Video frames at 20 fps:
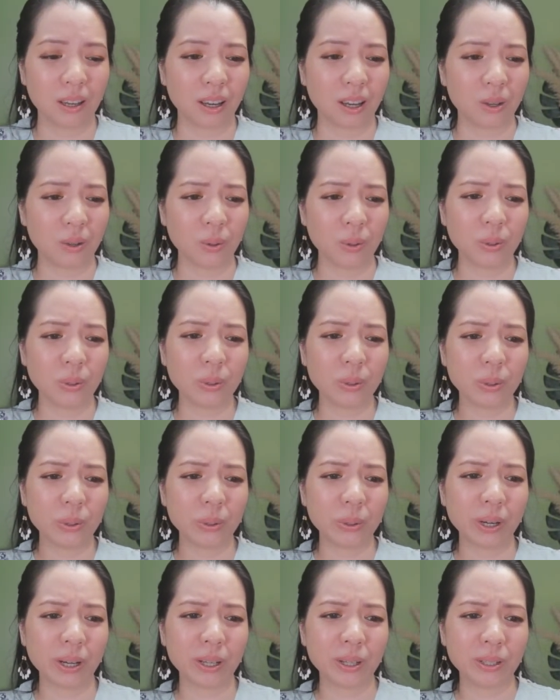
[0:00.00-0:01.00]
I don't
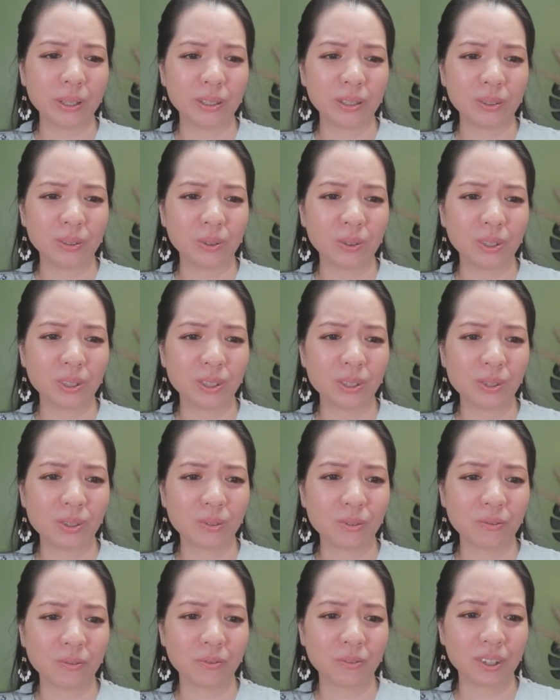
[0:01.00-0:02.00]
know, I just
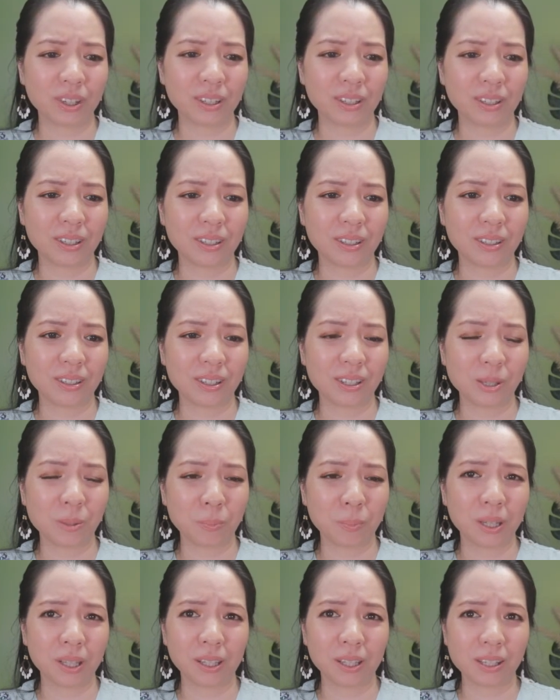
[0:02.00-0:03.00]
don't find that this
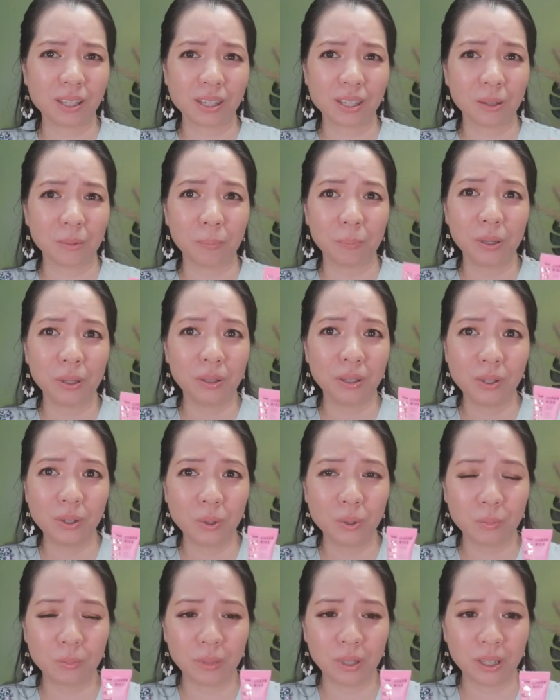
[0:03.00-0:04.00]
pink is appealing
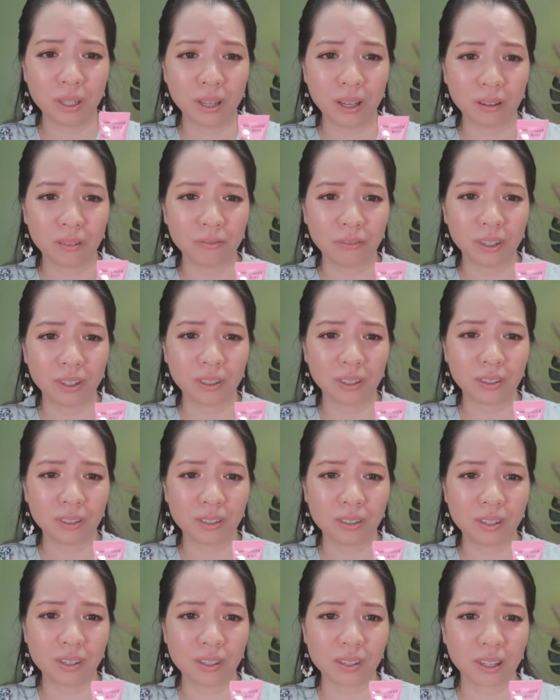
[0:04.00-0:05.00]
to me. I find that
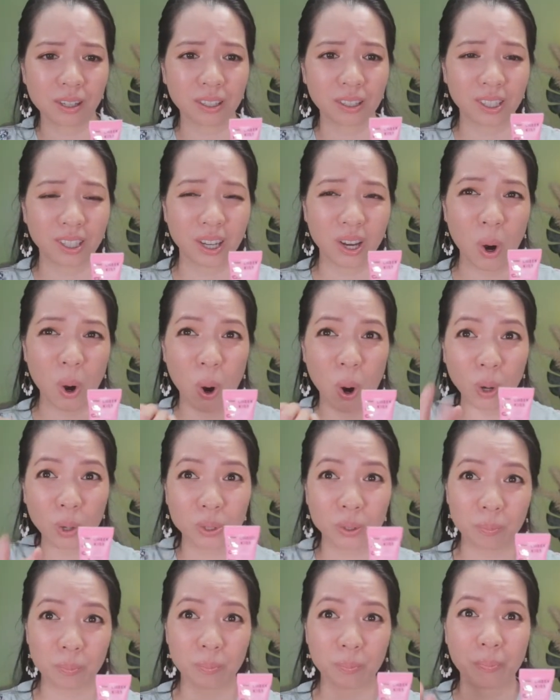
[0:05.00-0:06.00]
this is like the
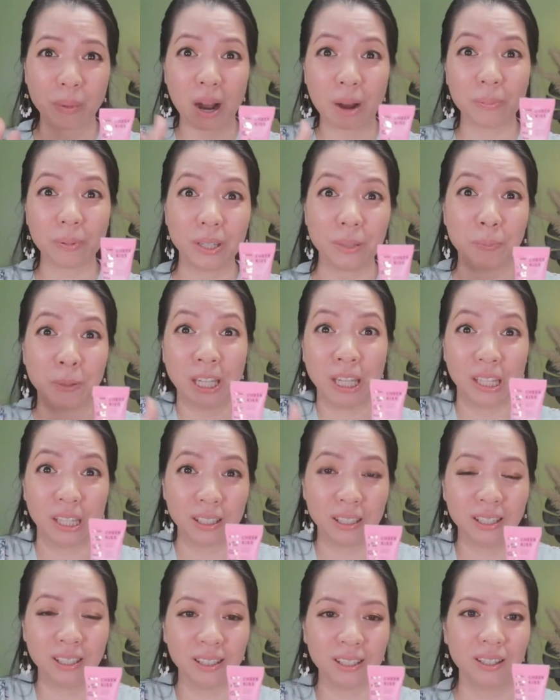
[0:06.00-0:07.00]
hot Barbie
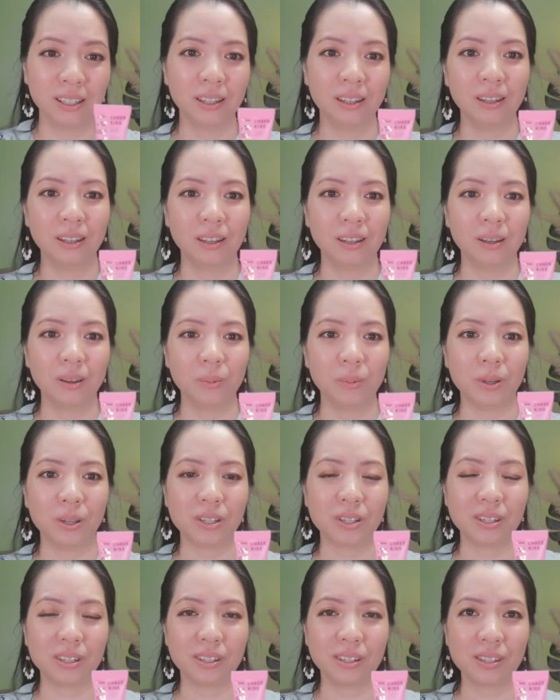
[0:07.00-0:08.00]
pink,
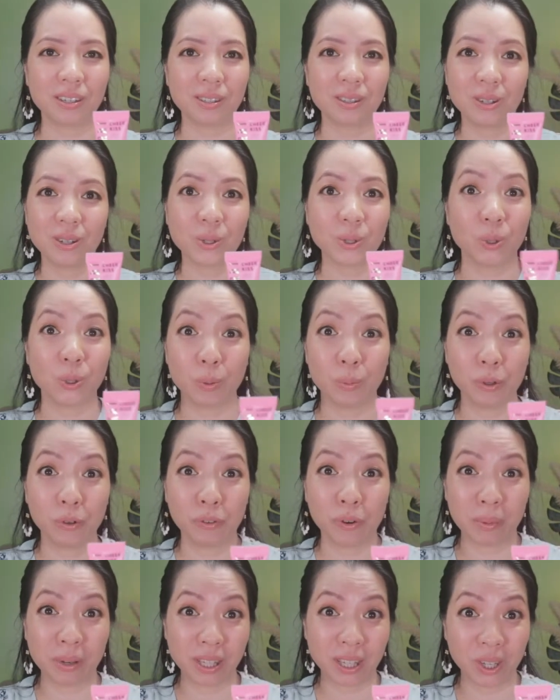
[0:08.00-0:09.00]
which is not suitable
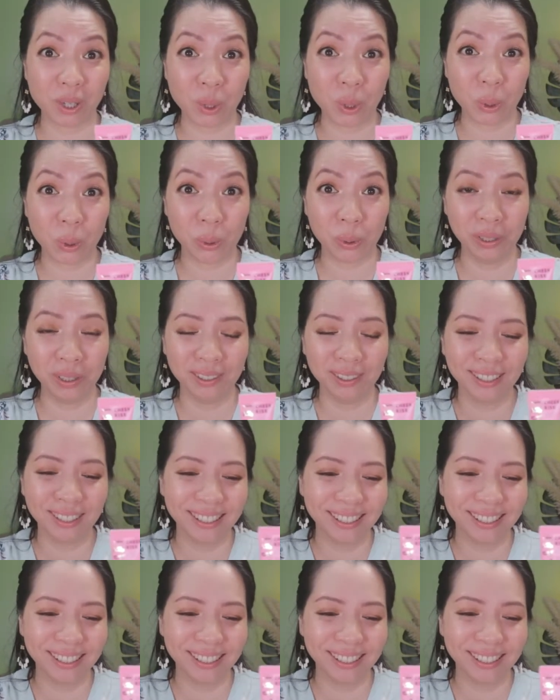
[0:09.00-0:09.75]
for my skin tone.